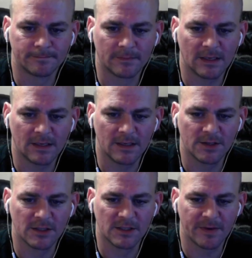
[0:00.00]

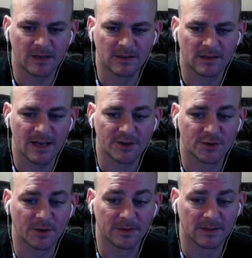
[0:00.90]
Ignition, spinning slash,
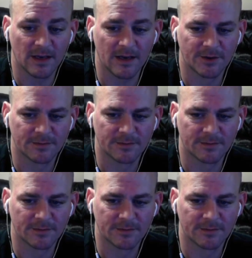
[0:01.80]
triple slash.